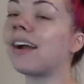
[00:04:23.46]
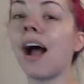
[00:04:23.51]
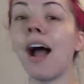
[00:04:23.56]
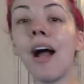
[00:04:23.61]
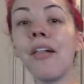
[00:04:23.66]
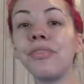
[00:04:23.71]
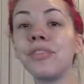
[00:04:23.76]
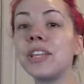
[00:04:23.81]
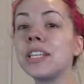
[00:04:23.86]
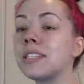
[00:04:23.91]

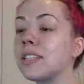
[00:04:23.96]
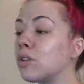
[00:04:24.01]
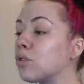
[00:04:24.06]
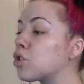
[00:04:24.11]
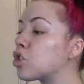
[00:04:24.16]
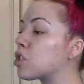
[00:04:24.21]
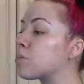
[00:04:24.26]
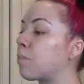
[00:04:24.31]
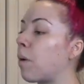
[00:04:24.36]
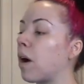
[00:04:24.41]
got this little
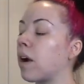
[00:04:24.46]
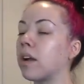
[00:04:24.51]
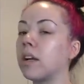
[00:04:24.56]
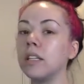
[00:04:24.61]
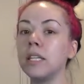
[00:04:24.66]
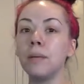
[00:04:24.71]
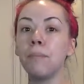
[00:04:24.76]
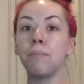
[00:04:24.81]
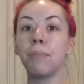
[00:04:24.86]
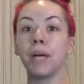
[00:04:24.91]

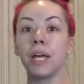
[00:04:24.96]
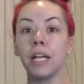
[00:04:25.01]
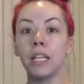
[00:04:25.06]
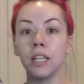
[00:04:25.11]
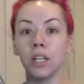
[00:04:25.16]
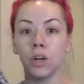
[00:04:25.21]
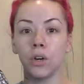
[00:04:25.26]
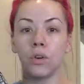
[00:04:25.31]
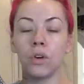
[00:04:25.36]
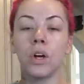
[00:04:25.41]
sparkly
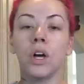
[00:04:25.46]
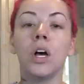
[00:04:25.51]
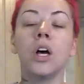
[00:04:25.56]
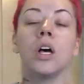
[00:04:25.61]
pillow.